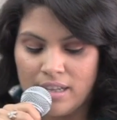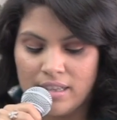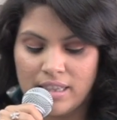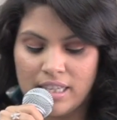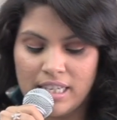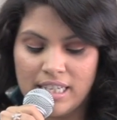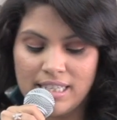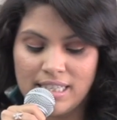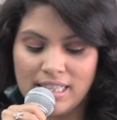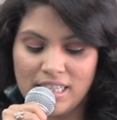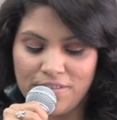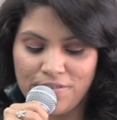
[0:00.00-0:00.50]

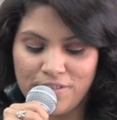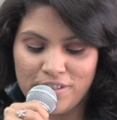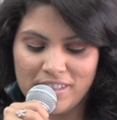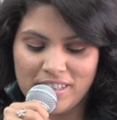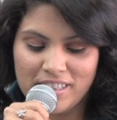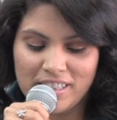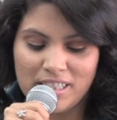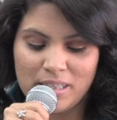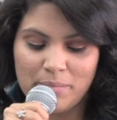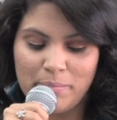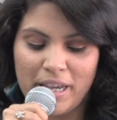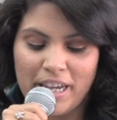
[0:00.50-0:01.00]
These
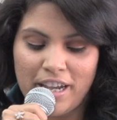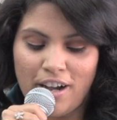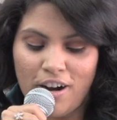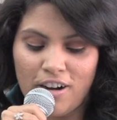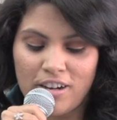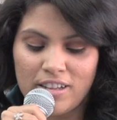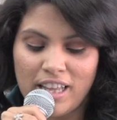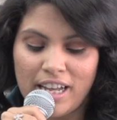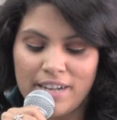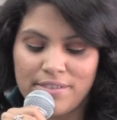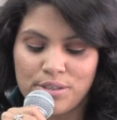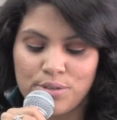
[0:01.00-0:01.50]
differences make
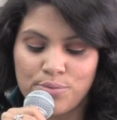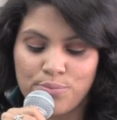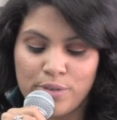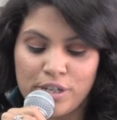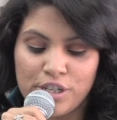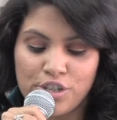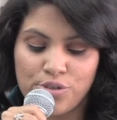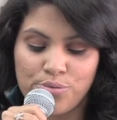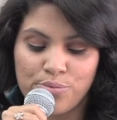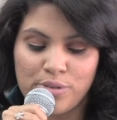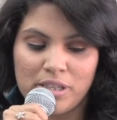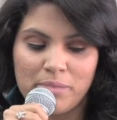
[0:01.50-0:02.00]
our lives
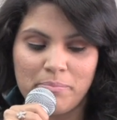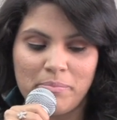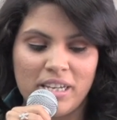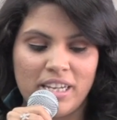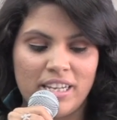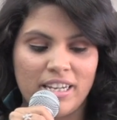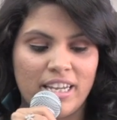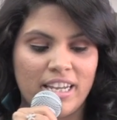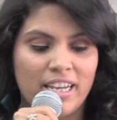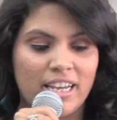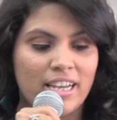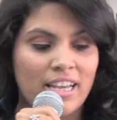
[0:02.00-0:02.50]
rich with
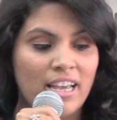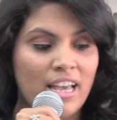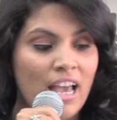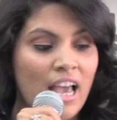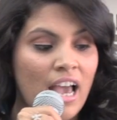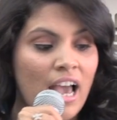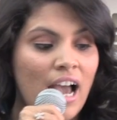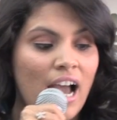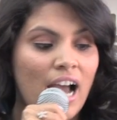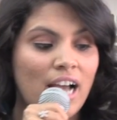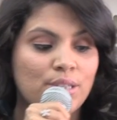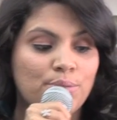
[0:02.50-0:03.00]
meaning
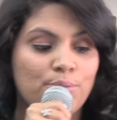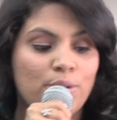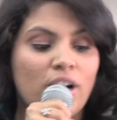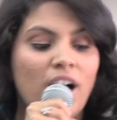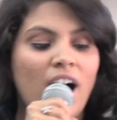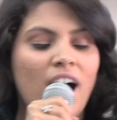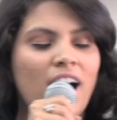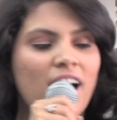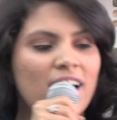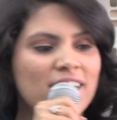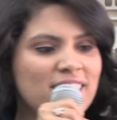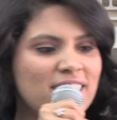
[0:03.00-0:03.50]
as we're
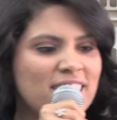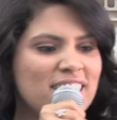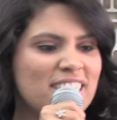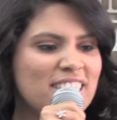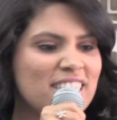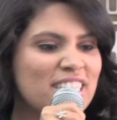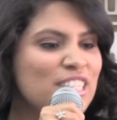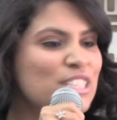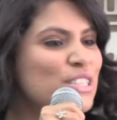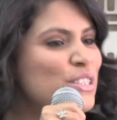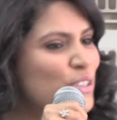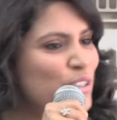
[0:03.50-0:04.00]

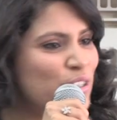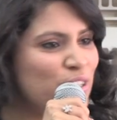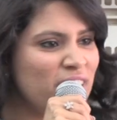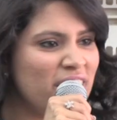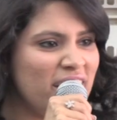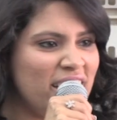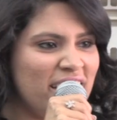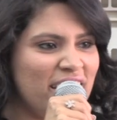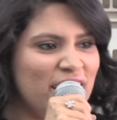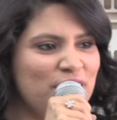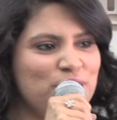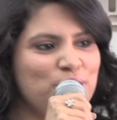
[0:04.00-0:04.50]
constantly
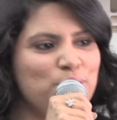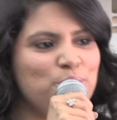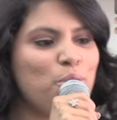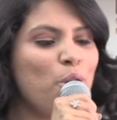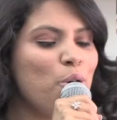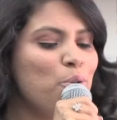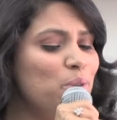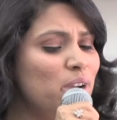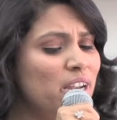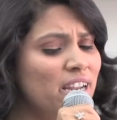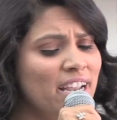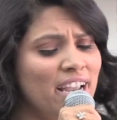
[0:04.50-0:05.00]
learning and
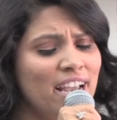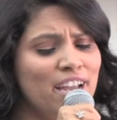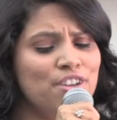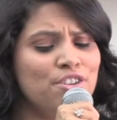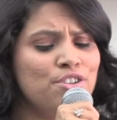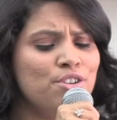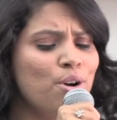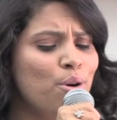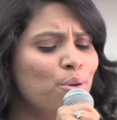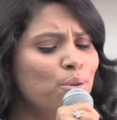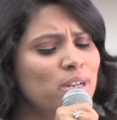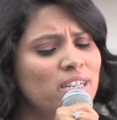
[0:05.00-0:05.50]
growing
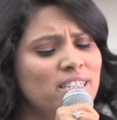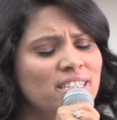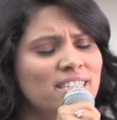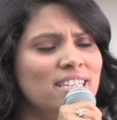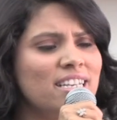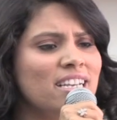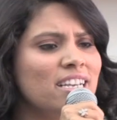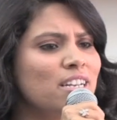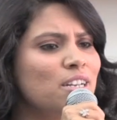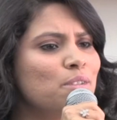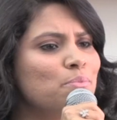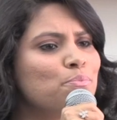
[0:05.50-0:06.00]
and
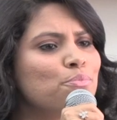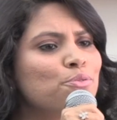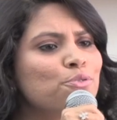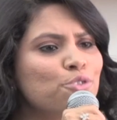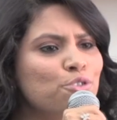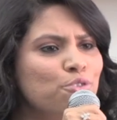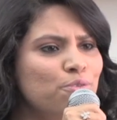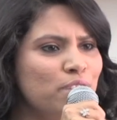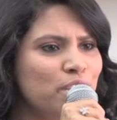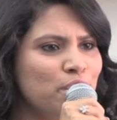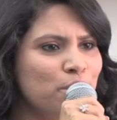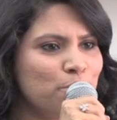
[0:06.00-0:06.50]
noticing and
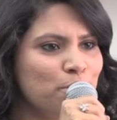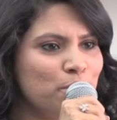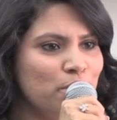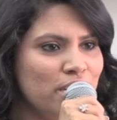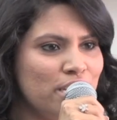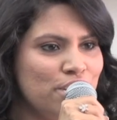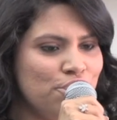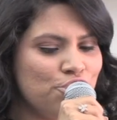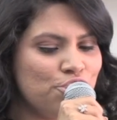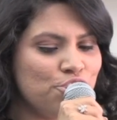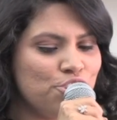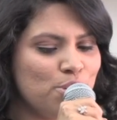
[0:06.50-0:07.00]
improving in
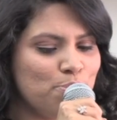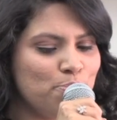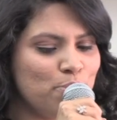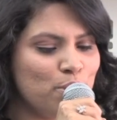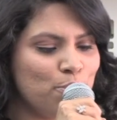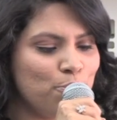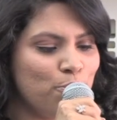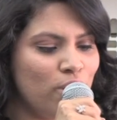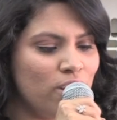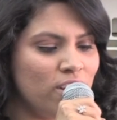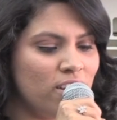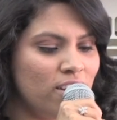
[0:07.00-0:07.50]
relationship with
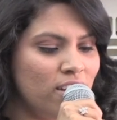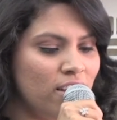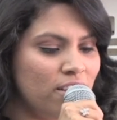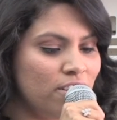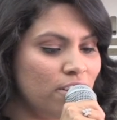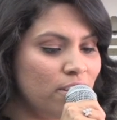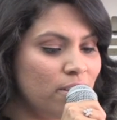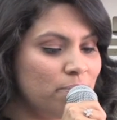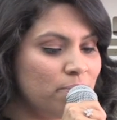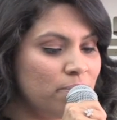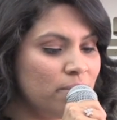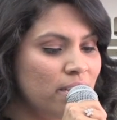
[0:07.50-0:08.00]
one
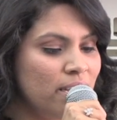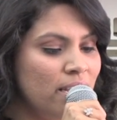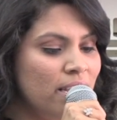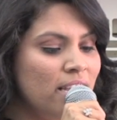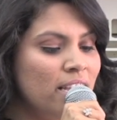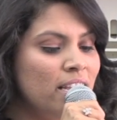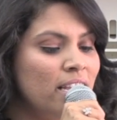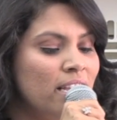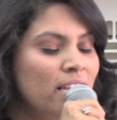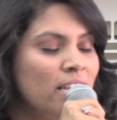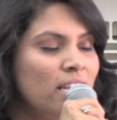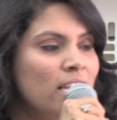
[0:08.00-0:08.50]
another.
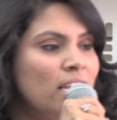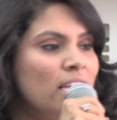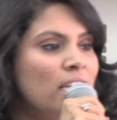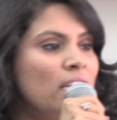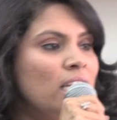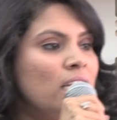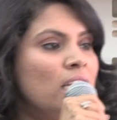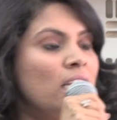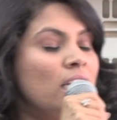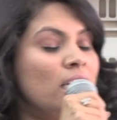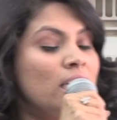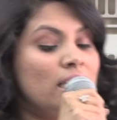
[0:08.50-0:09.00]

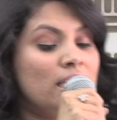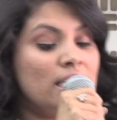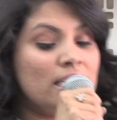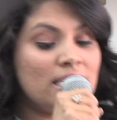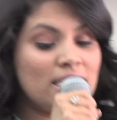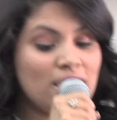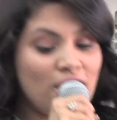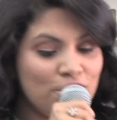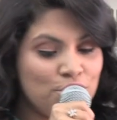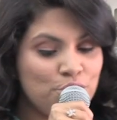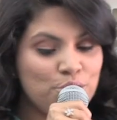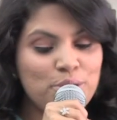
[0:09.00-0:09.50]
This
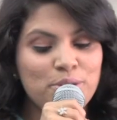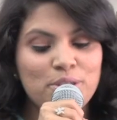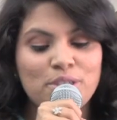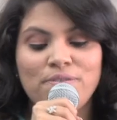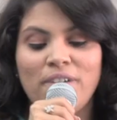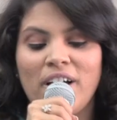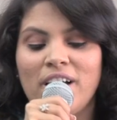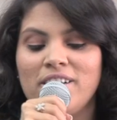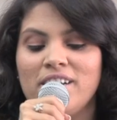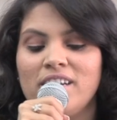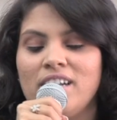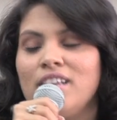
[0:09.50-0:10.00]
country was
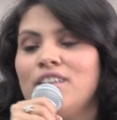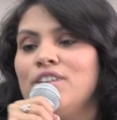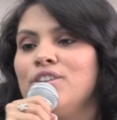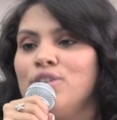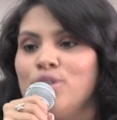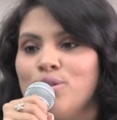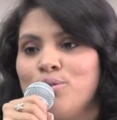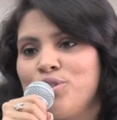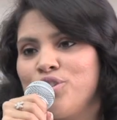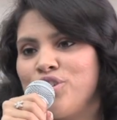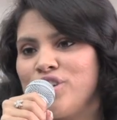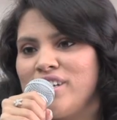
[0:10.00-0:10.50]
founded on the
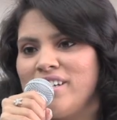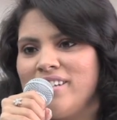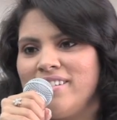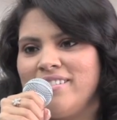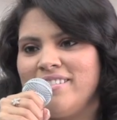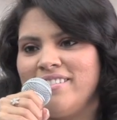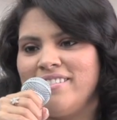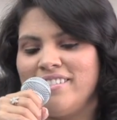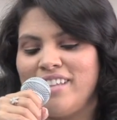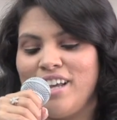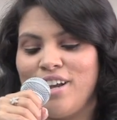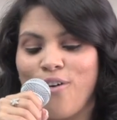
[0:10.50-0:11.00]

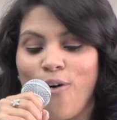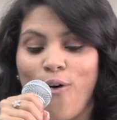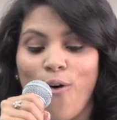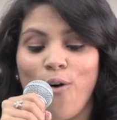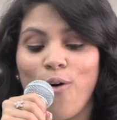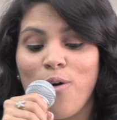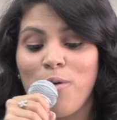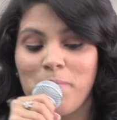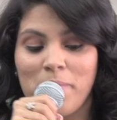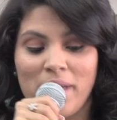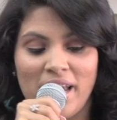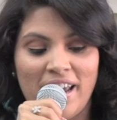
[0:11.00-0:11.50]
notion that
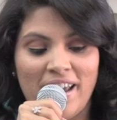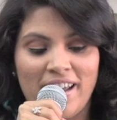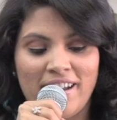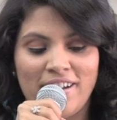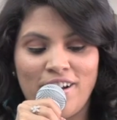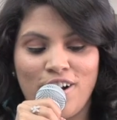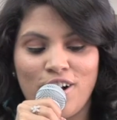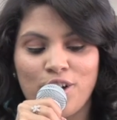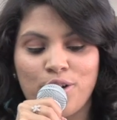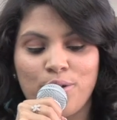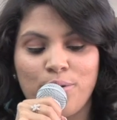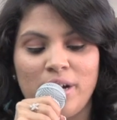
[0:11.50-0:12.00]
all men
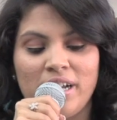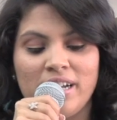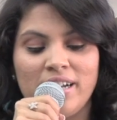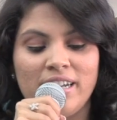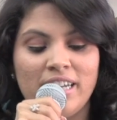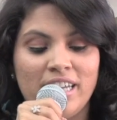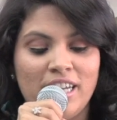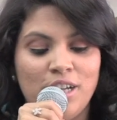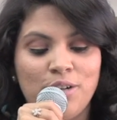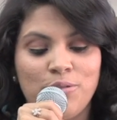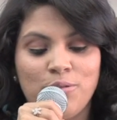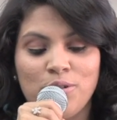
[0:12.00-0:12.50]
are created
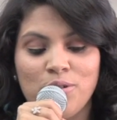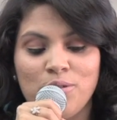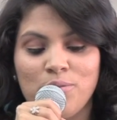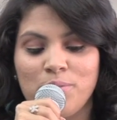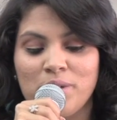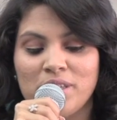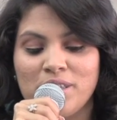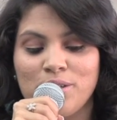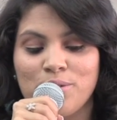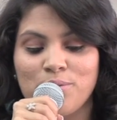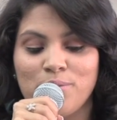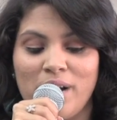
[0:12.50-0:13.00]
equal
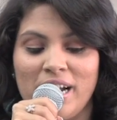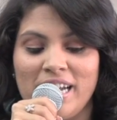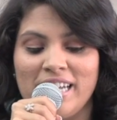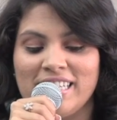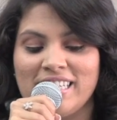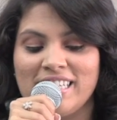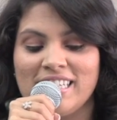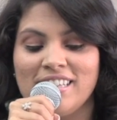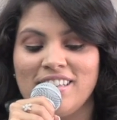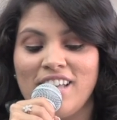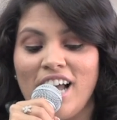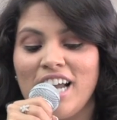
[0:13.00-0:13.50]
with the
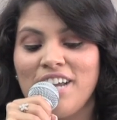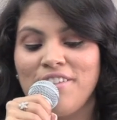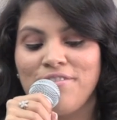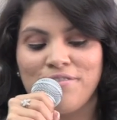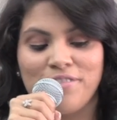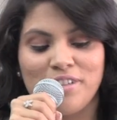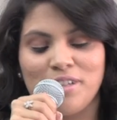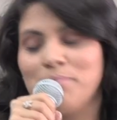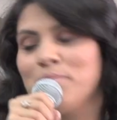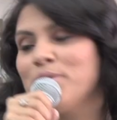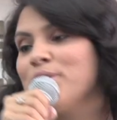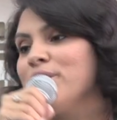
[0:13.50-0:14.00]
right to
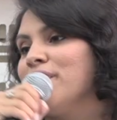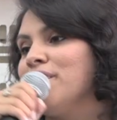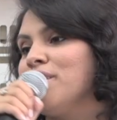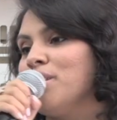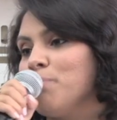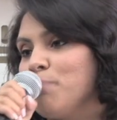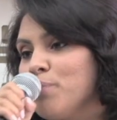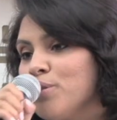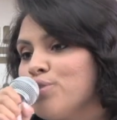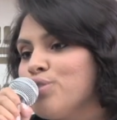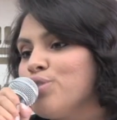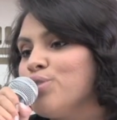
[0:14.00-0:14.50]
life, liberty, and the
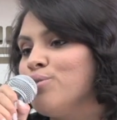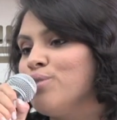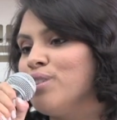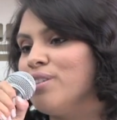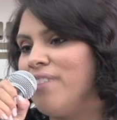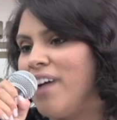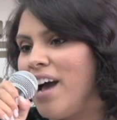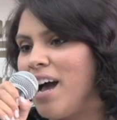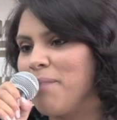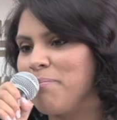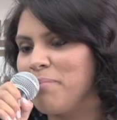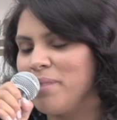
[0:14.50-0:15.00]
pursuit
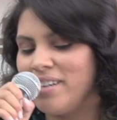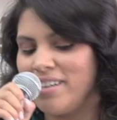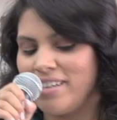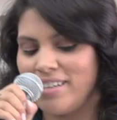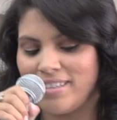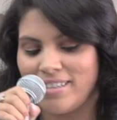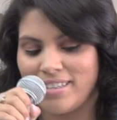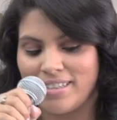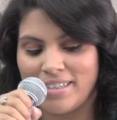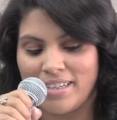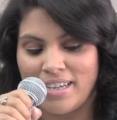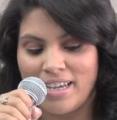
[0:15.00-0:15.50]
of happiness.